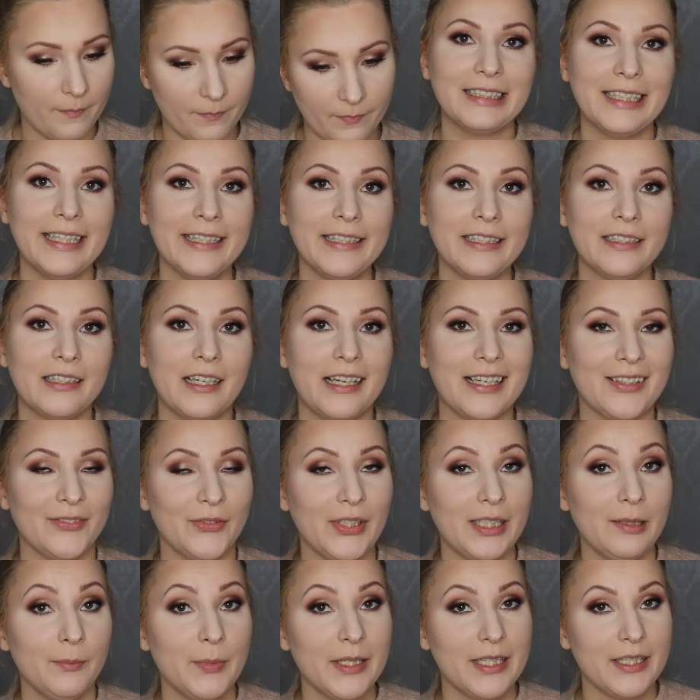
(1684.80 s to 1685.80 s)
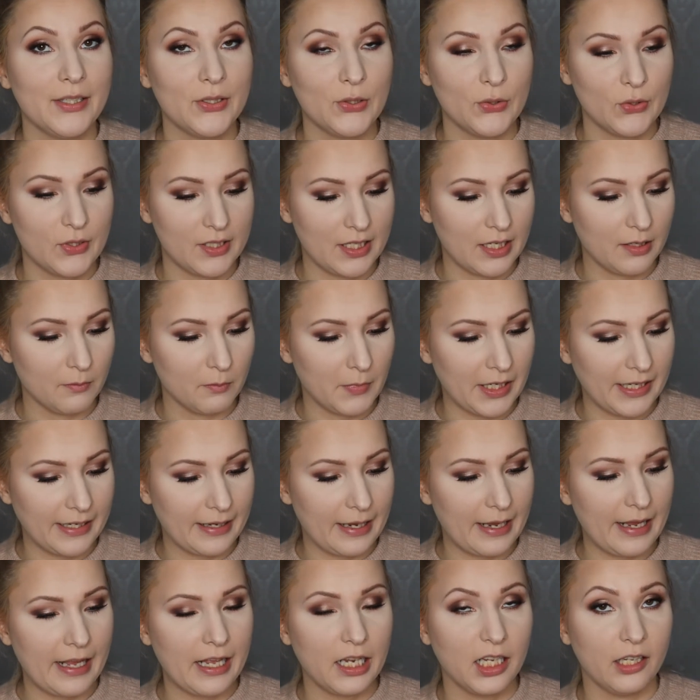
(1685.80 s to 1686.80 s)
Then I will be using my
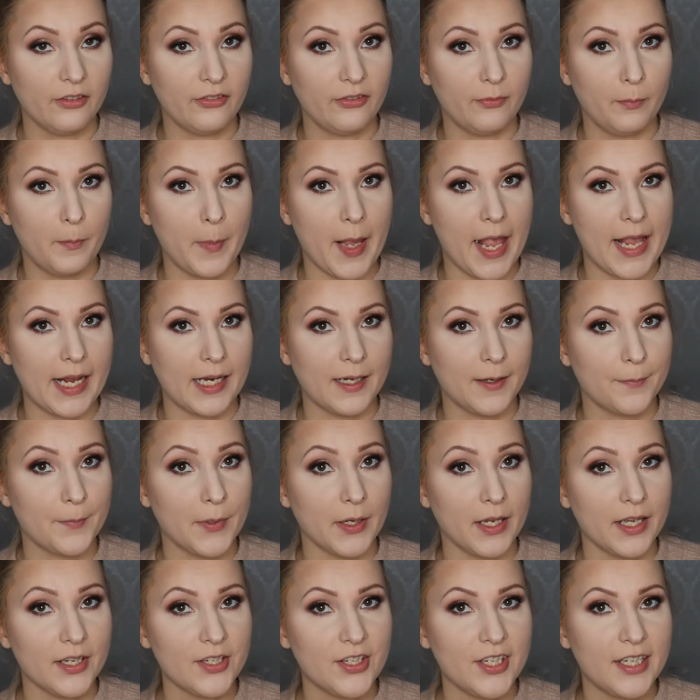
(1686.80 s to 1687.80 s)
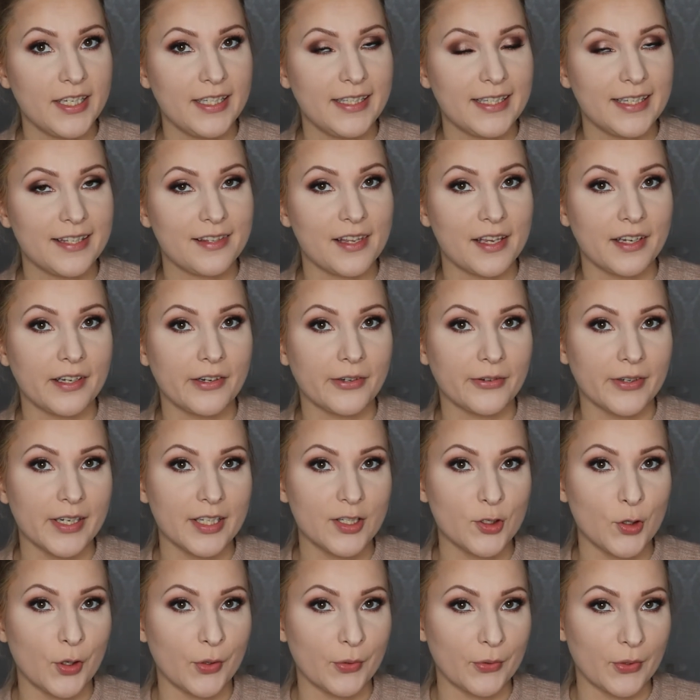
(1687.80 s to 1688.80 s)
e.l.f. Baked Blush in the shade
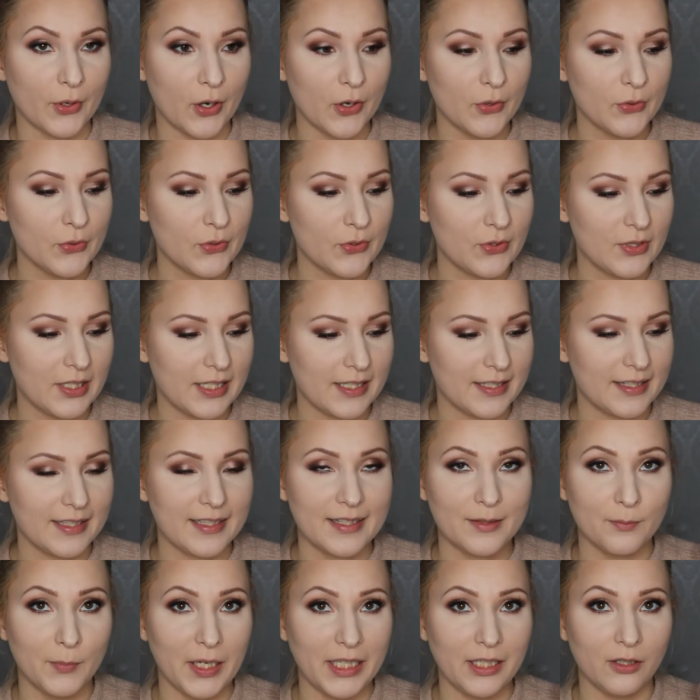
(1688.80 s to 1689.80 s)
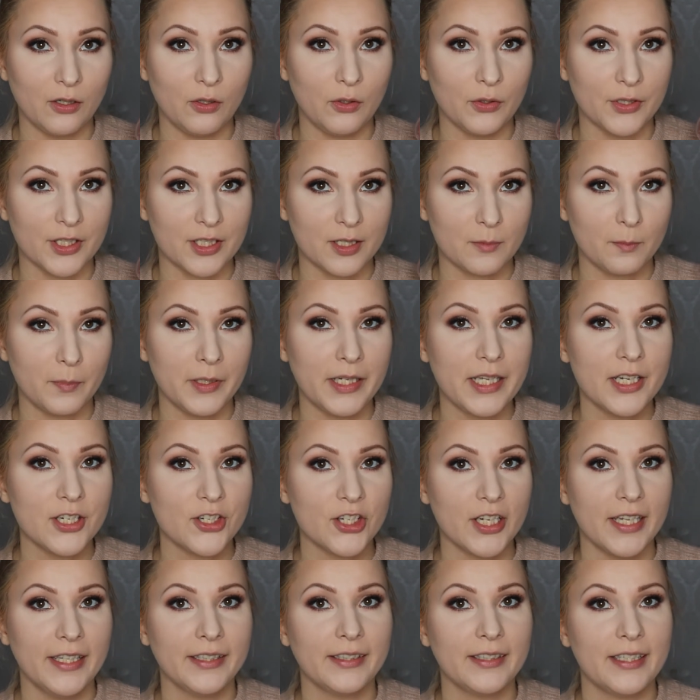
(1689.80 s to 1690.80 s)
Rich Rose. This is my oldest
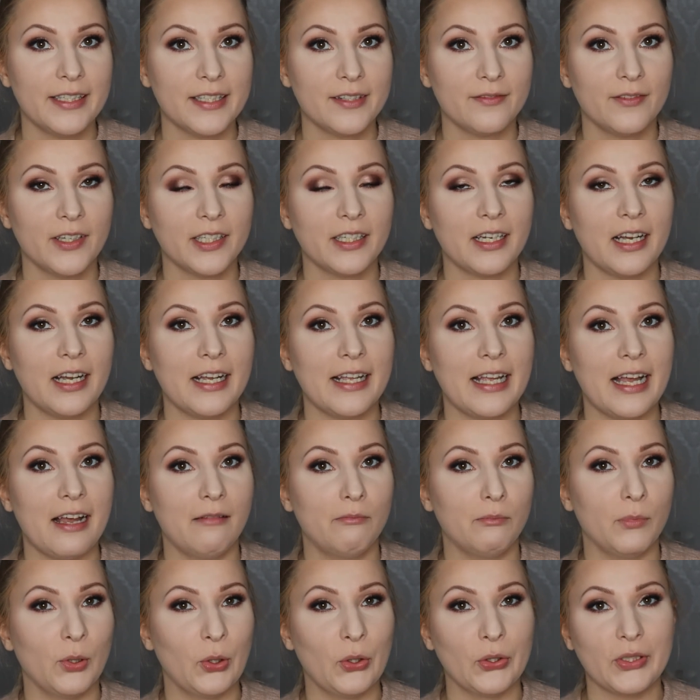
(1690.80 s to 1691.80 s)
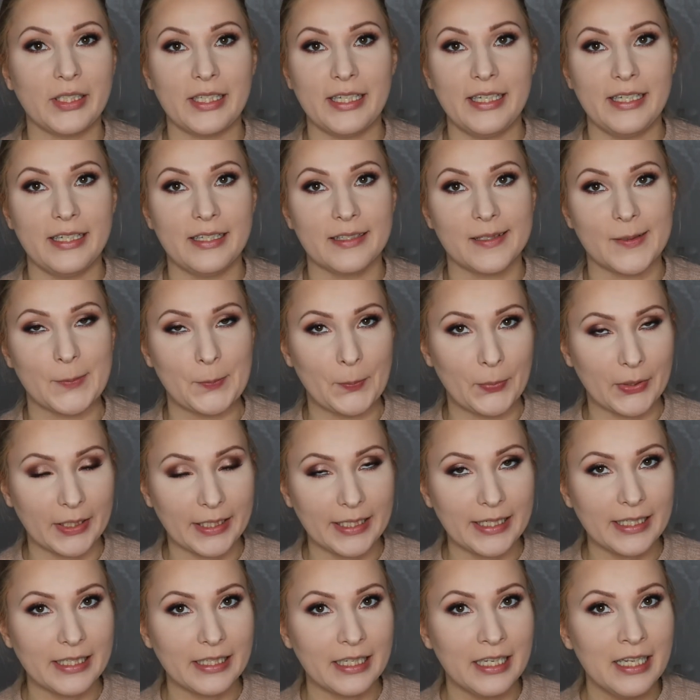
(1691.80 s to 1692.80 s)
blush, and this one I have bought in
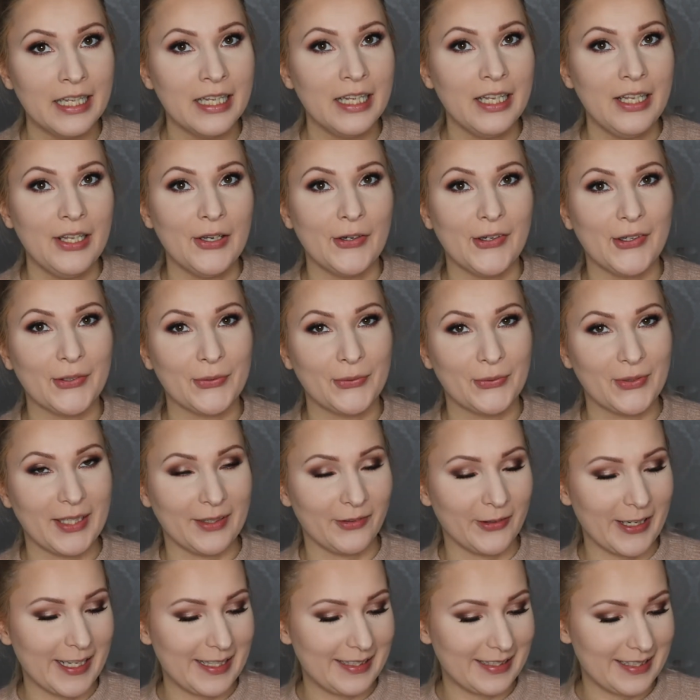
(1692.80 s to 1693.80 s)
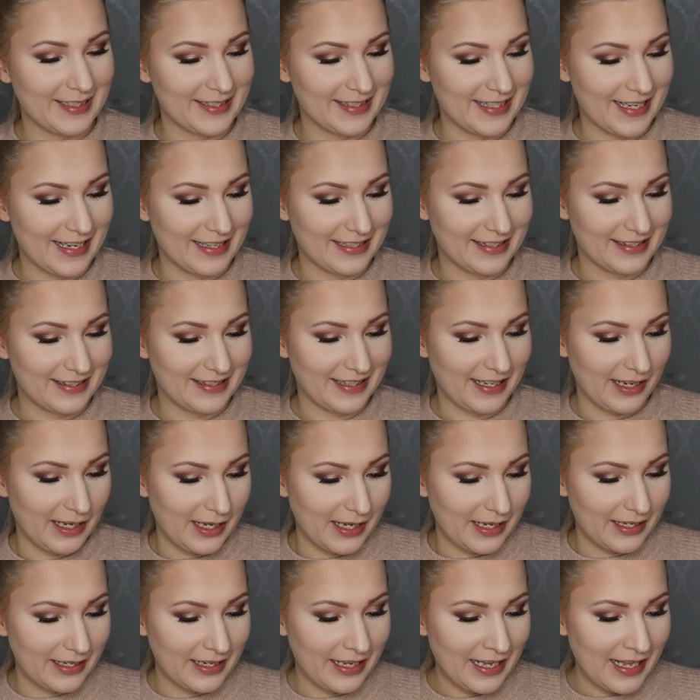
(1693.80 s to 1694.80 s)
spring of
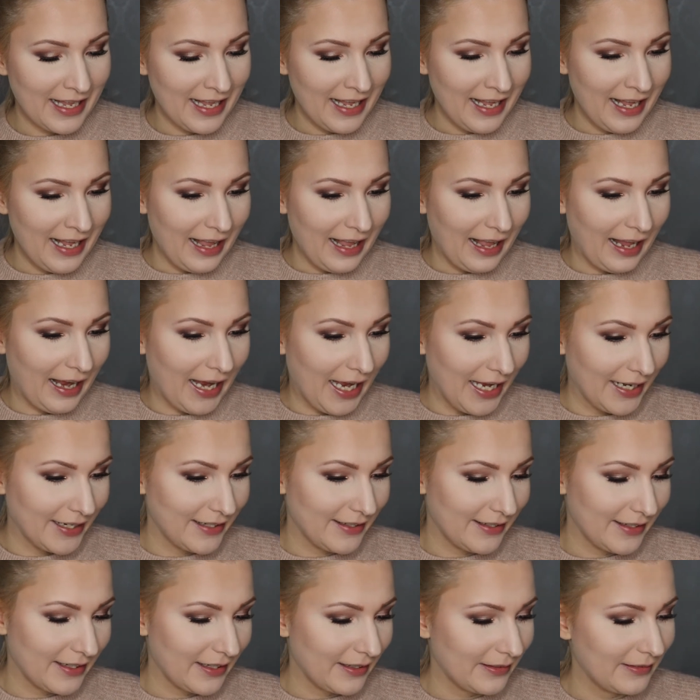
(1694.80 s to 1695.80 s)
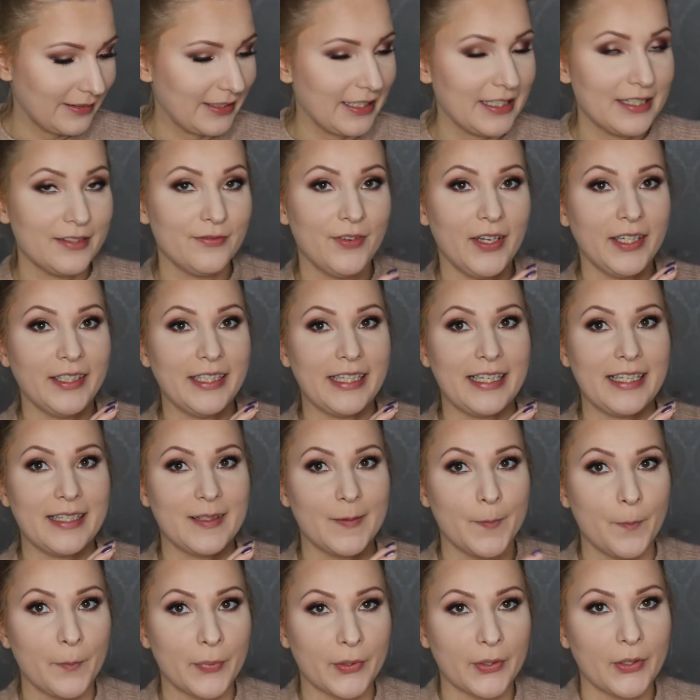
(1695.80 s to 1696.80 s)
2016. And this one
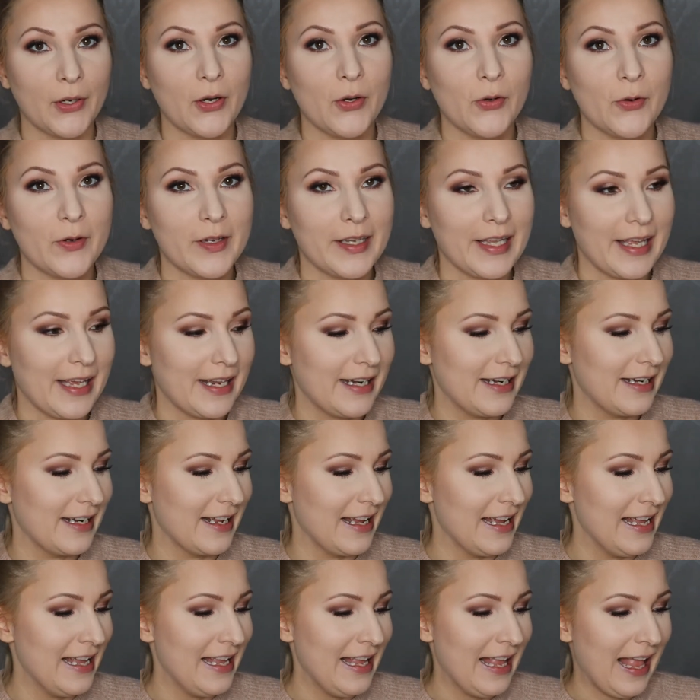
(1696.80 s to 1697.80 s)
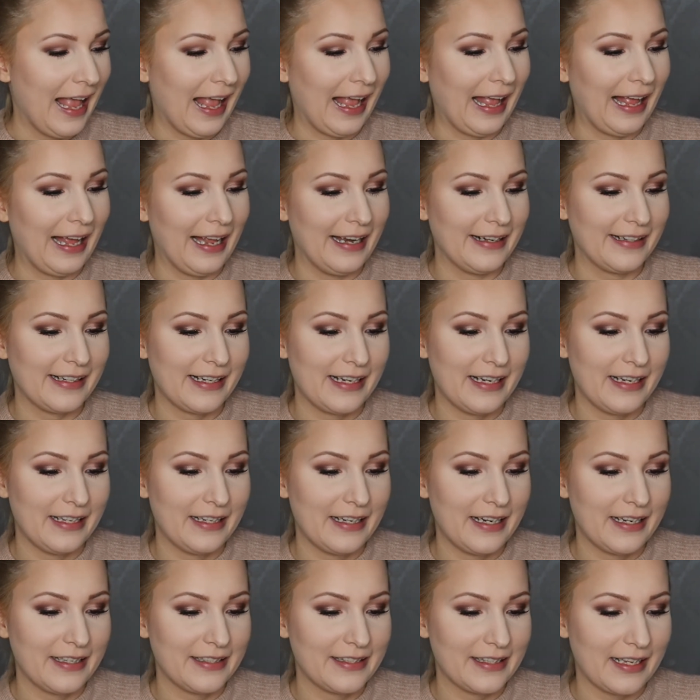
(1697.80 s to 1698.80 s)
is broken, and
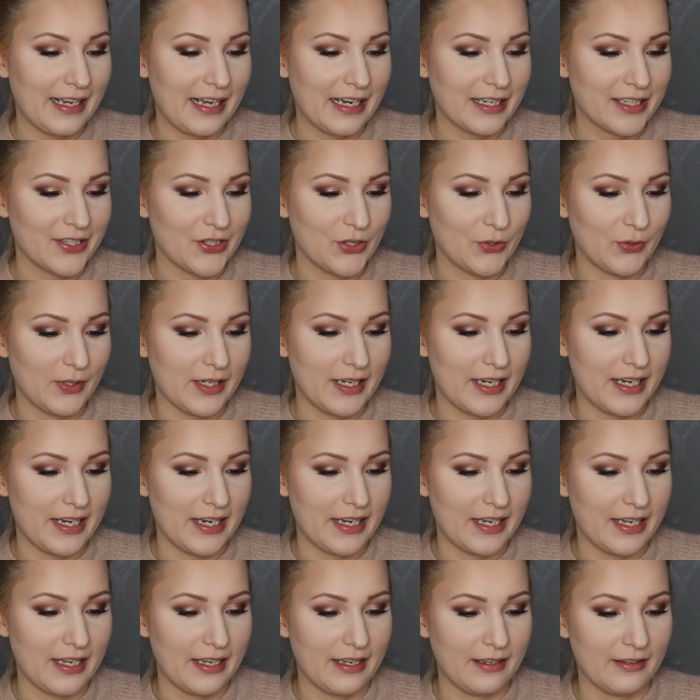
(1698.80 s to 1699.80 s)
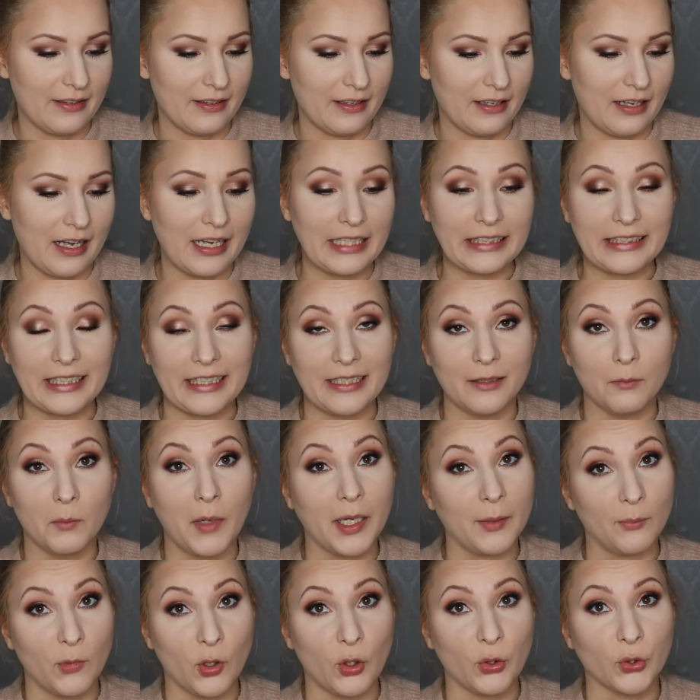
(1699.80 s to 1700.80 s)
it is actually, I think,
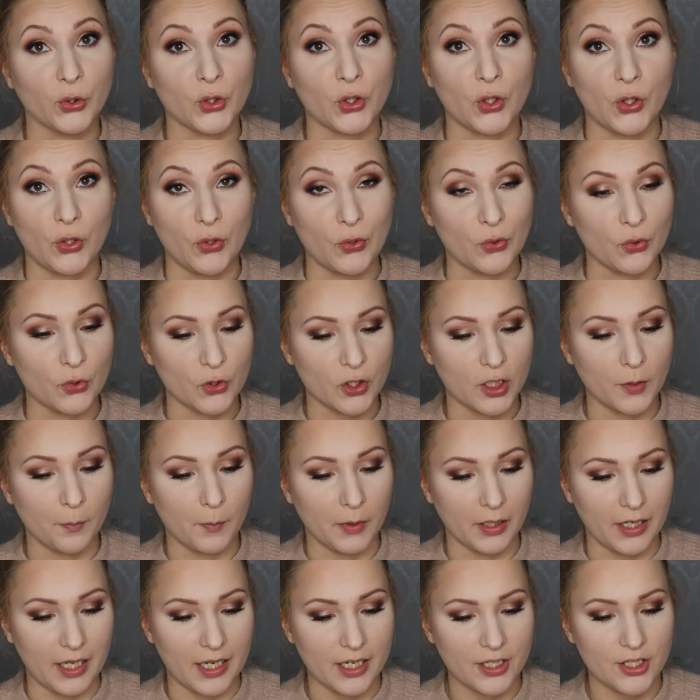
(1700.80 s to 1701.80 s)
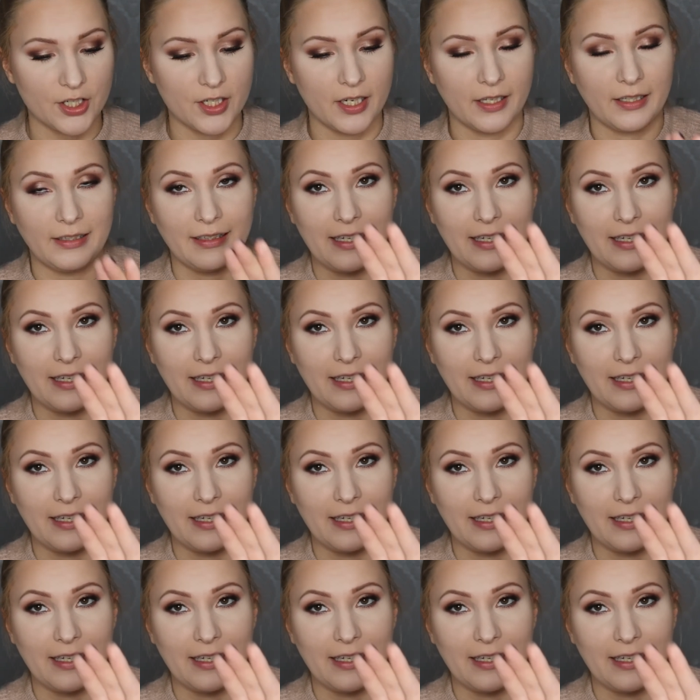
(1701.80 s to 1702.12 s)
my most used blush.